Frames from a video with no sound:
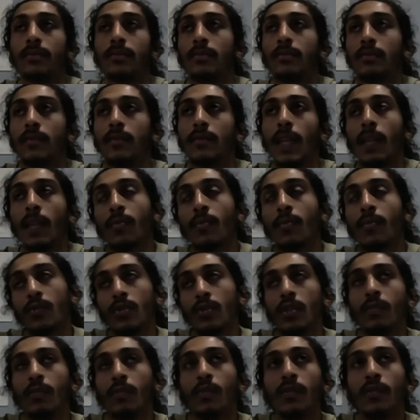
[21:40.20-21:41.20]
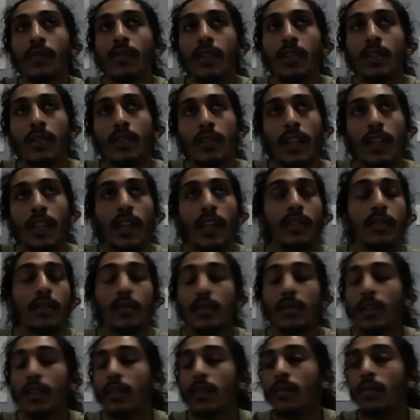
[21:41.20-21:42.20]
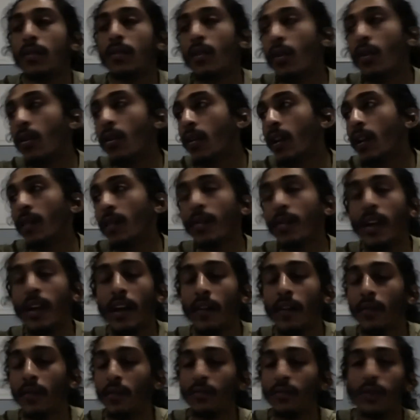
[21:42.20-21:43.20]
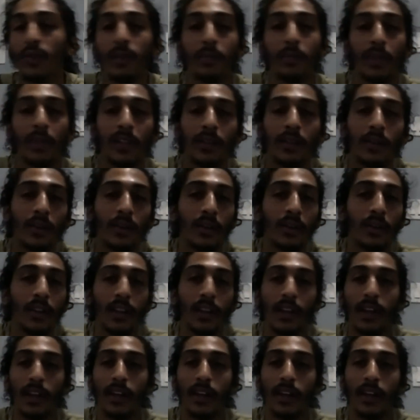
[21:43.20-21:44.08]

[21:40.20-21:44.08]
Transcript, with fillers: like Bruce Lee movies, and that's literally all I would have on repeat all day.